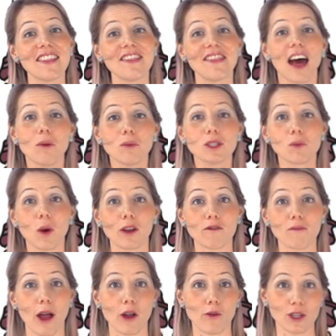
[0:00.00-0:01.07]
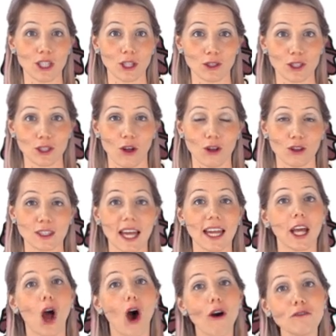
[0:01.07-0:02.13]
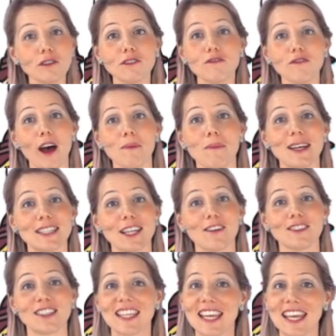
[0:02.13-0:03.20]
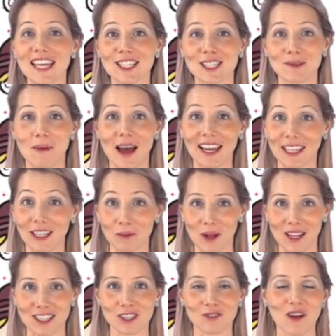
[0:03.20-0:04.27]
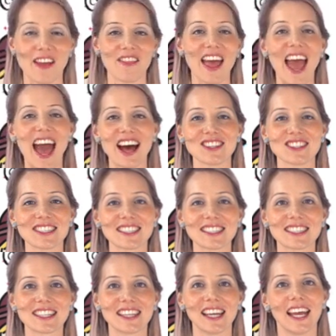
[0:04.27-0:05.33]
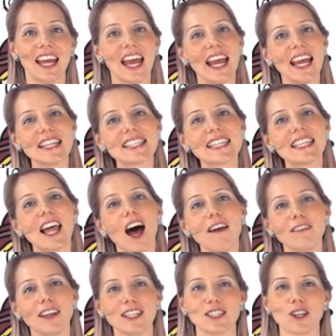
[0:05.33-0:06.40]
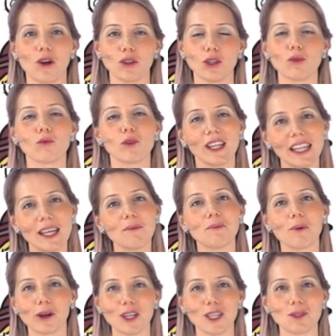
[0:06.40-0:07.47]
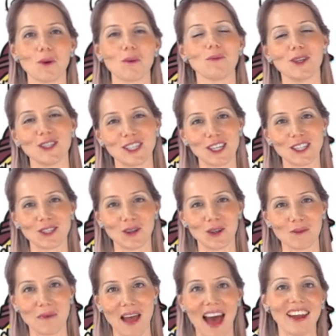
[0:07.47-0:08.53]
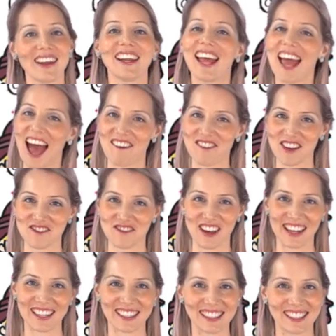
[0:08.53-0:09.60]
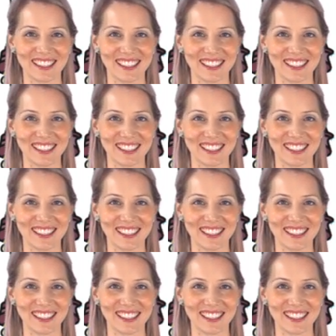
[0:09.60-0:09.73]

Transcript: That was one of my original songs, and I often find myself singing it to my little ones around the house. It's a lively song that really embodies what music is all about, having fun.